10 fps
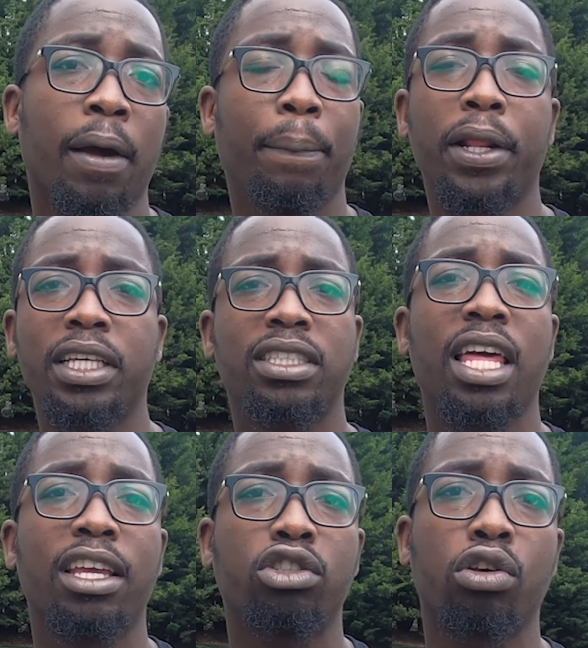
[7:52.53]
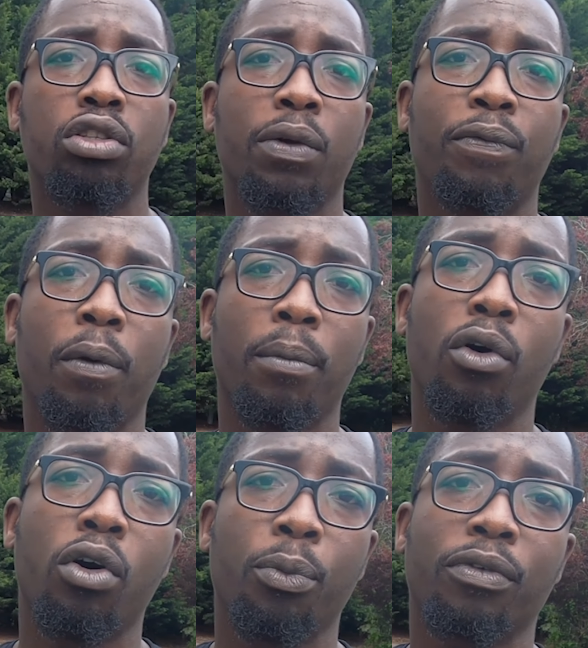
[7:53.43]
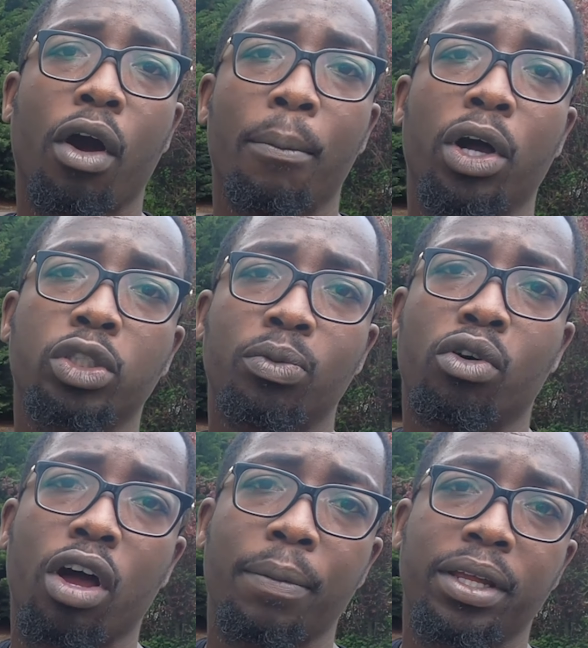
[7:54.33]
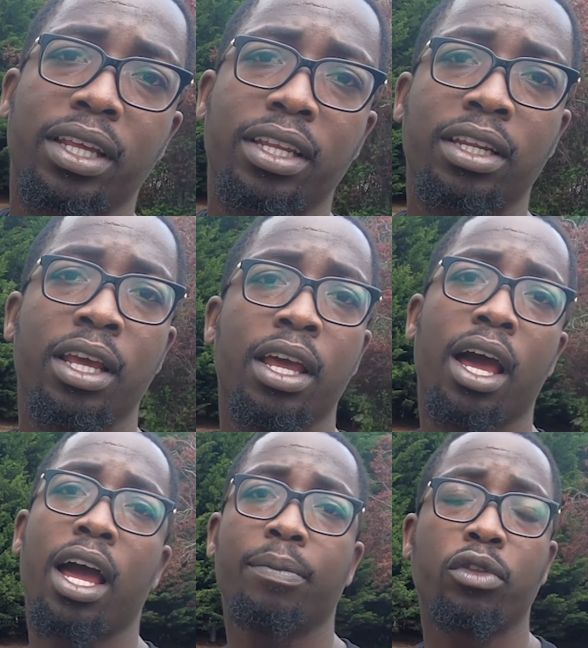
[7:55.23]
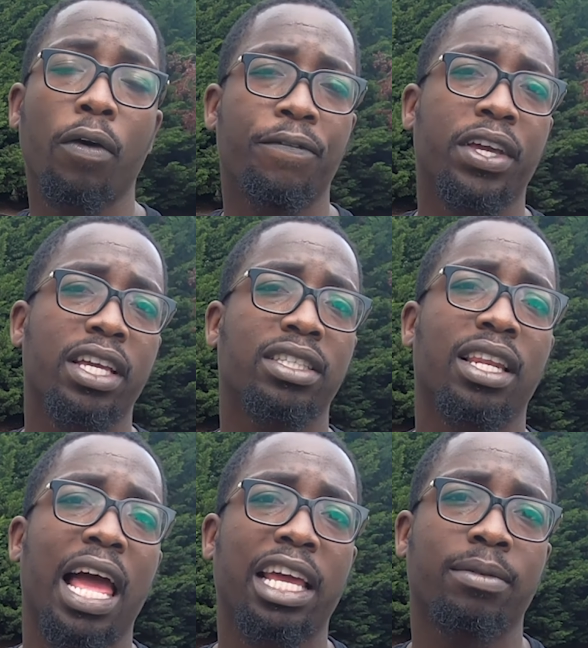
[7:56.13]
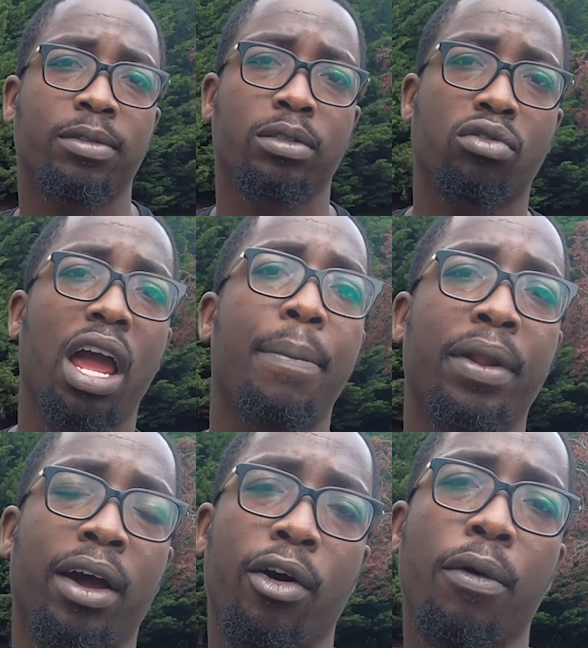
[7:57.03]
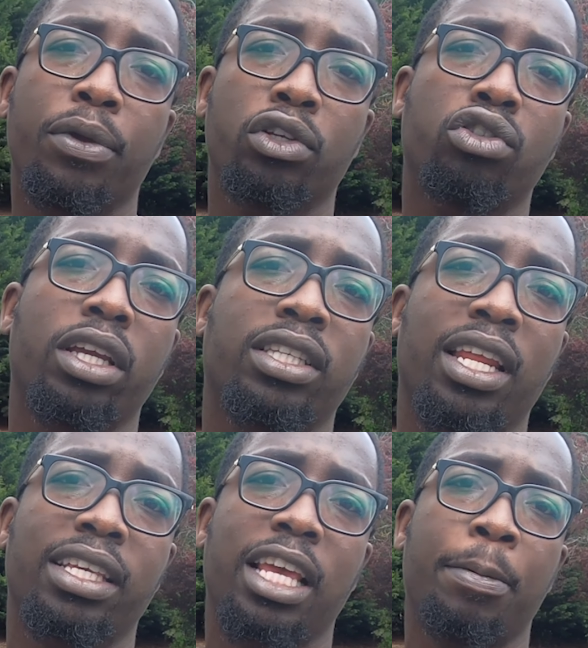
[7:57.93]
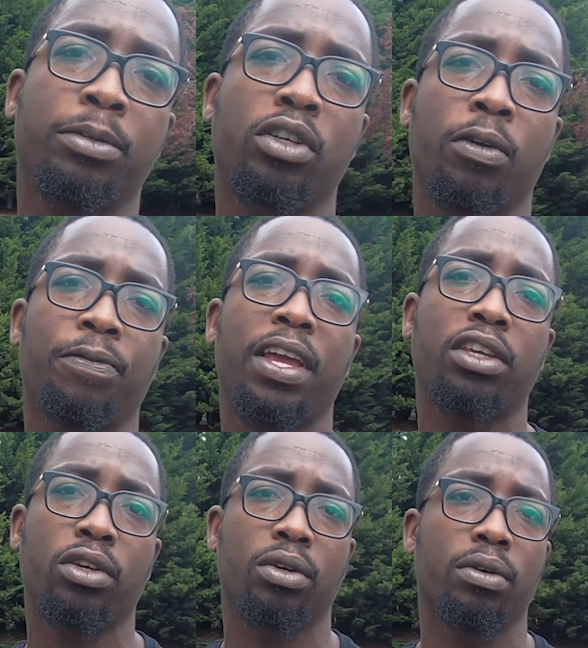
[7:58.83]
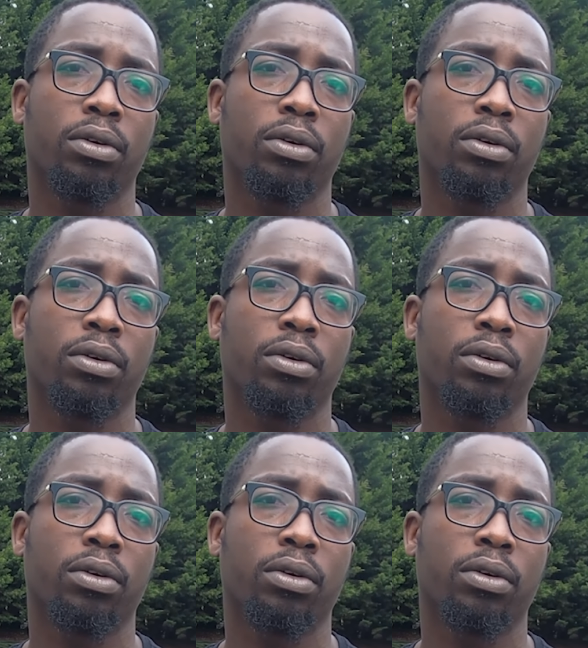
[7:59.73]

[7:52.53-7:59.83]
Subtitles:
Please stay tuned in for more. We've got much more coming in. Don't forget to like and subscribe, and I hope you enjoyed today's episode. Thank you.